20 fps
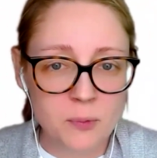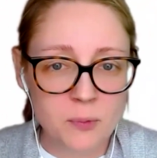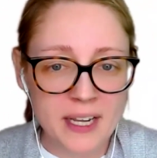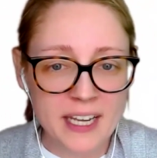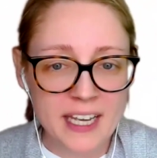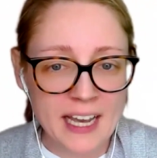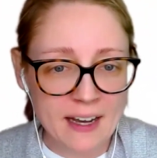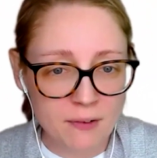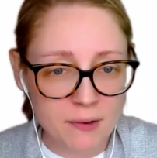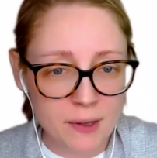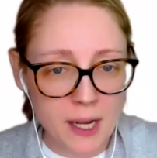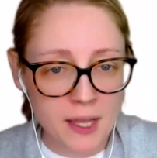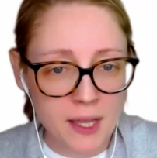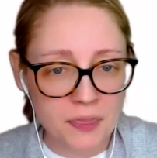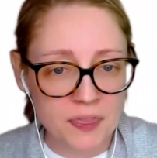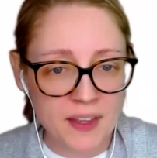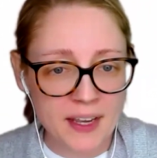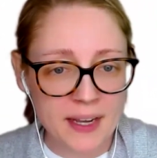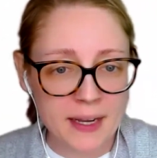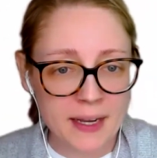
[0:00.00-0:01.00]
Can we count
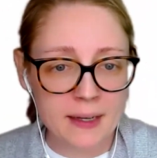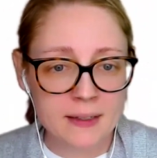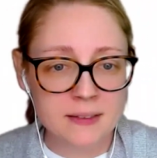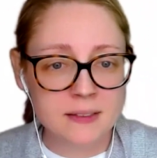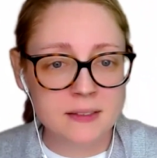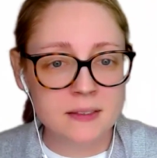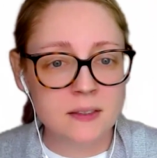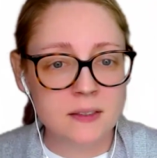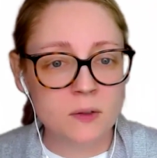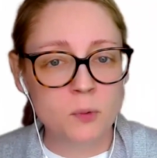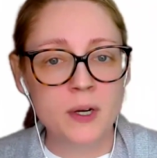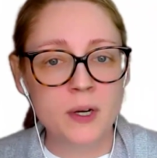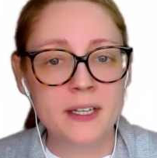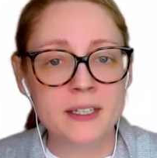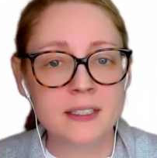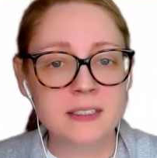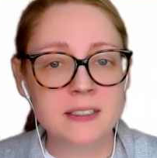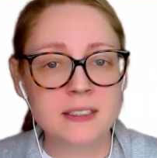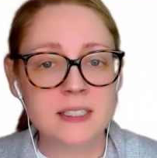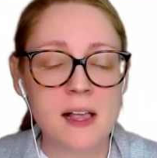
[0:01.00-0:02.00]
on things?
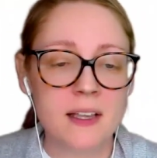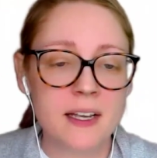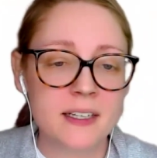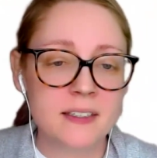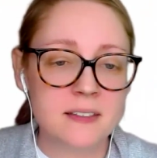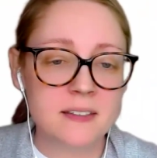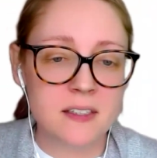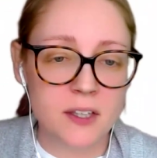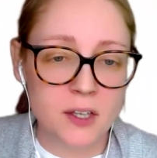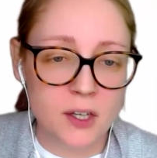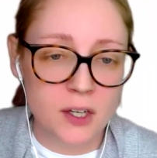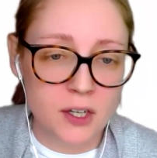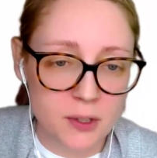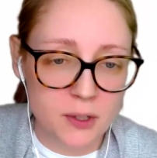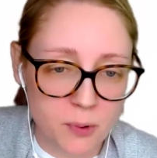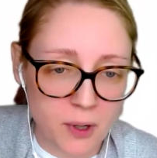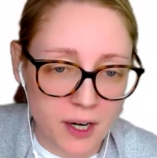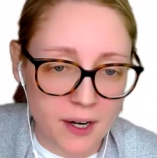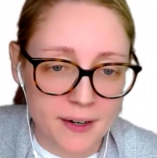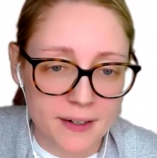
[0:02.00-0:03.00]
Tell us the
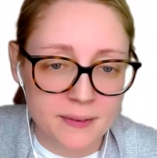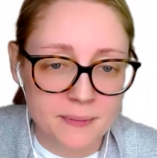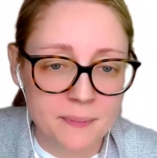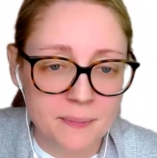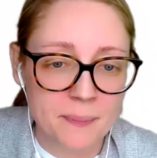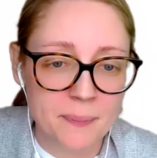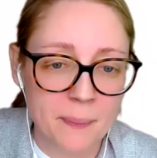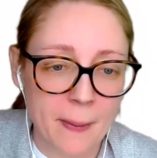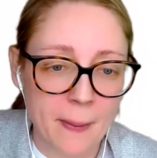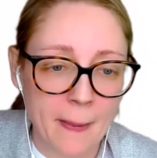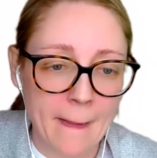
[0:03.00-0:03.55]
good word.